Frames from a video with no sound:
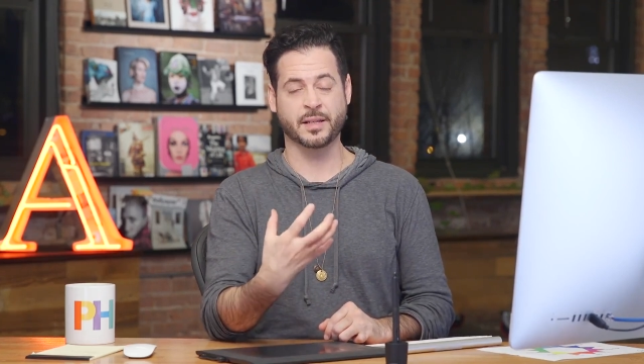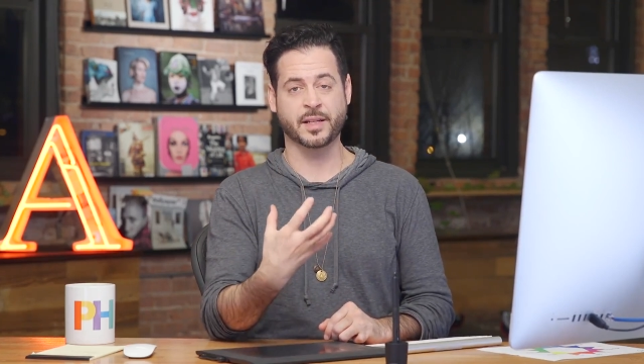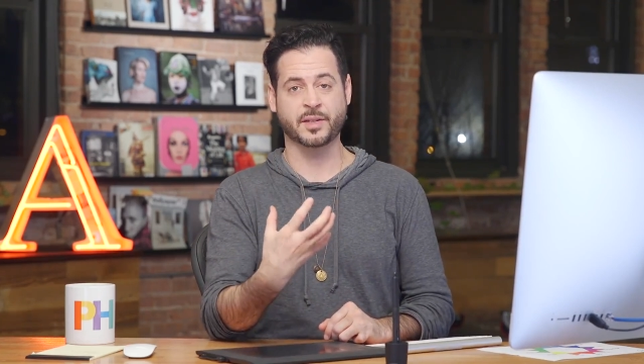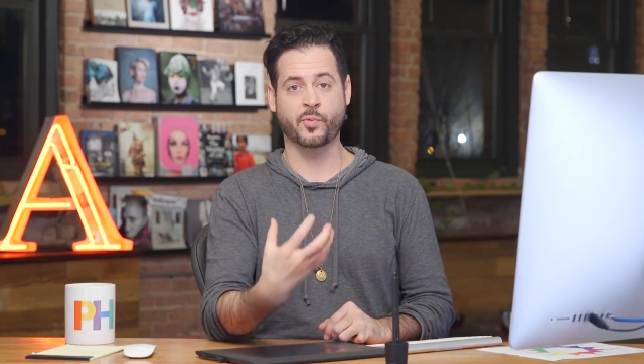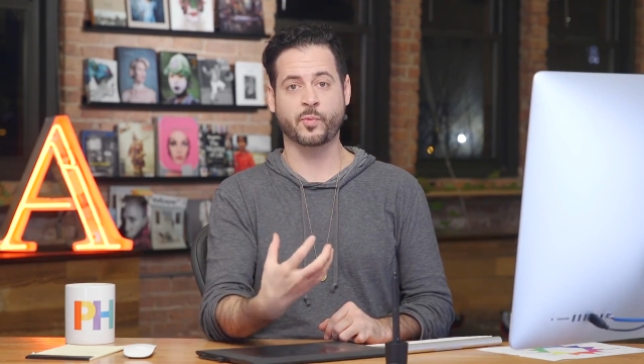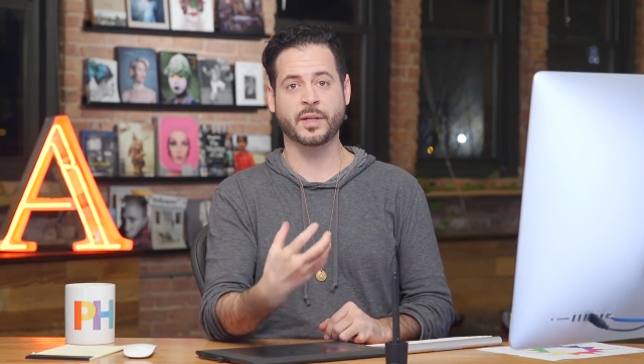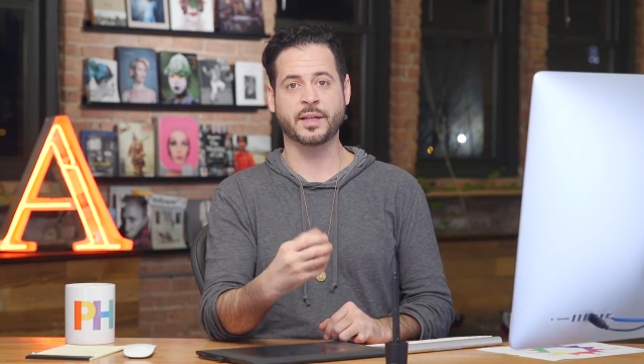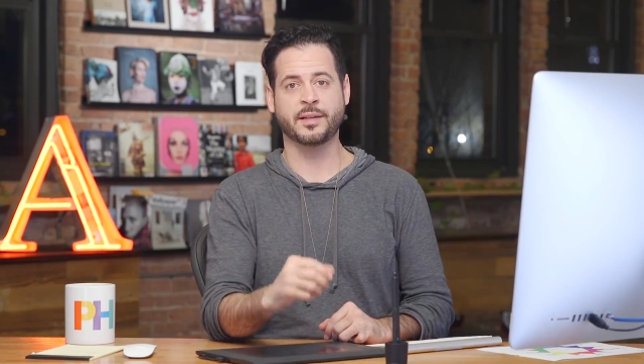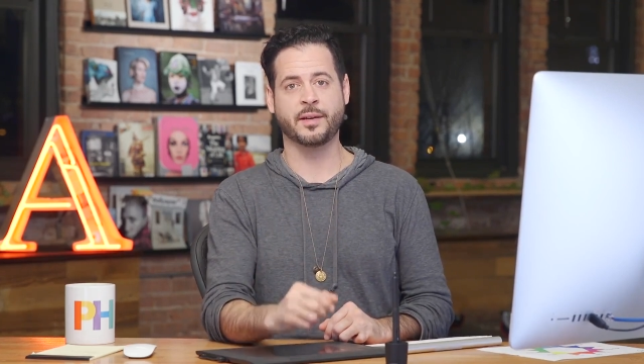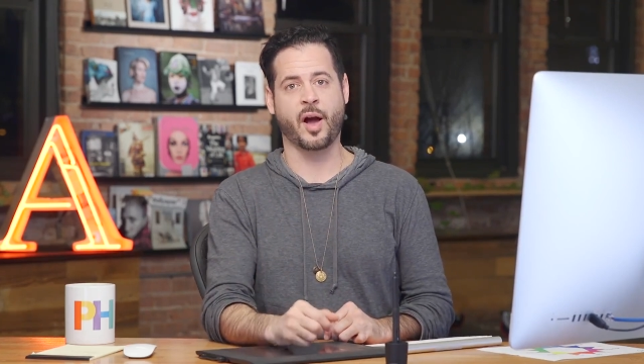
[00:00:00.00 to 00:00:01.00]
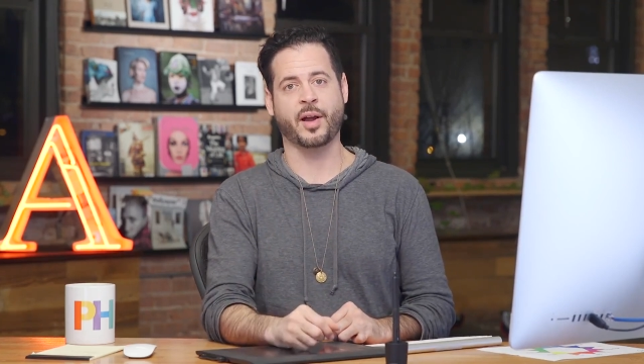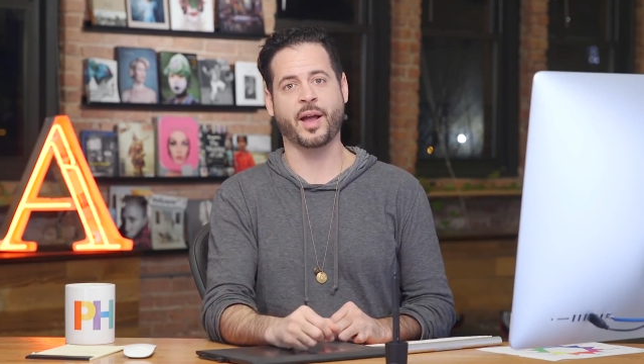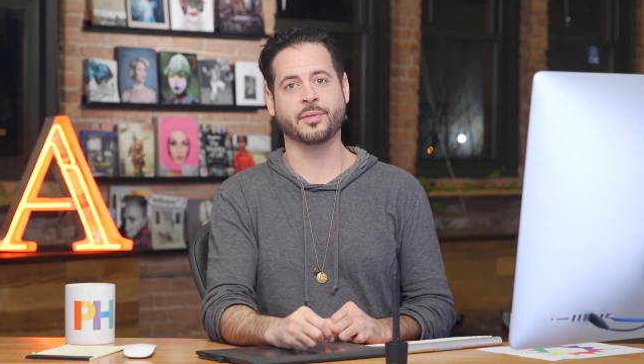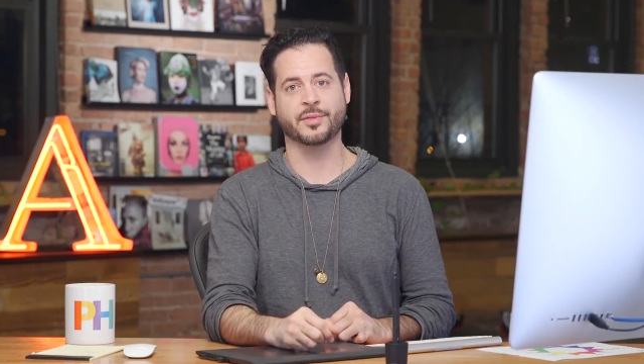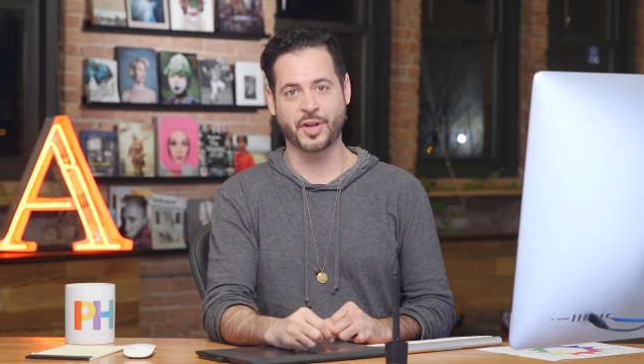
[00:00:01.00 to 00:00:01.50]
It does a really
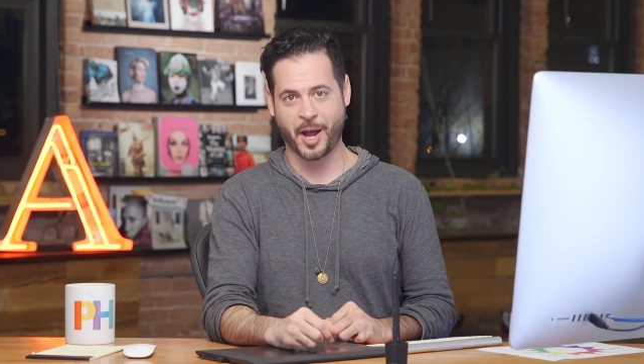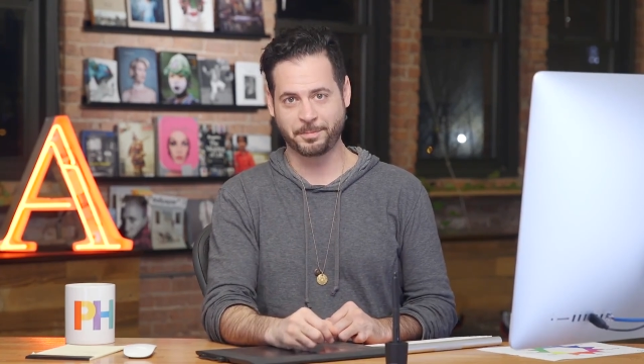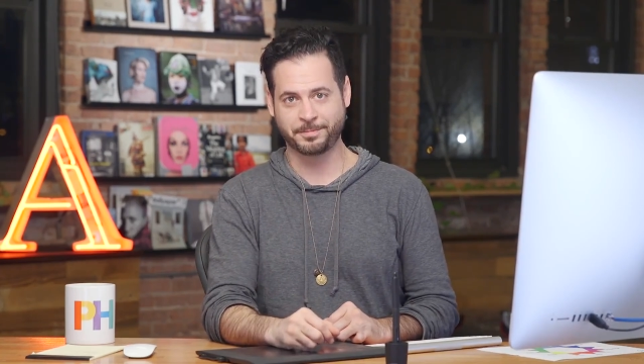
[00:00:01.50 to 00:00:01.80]
knockout job.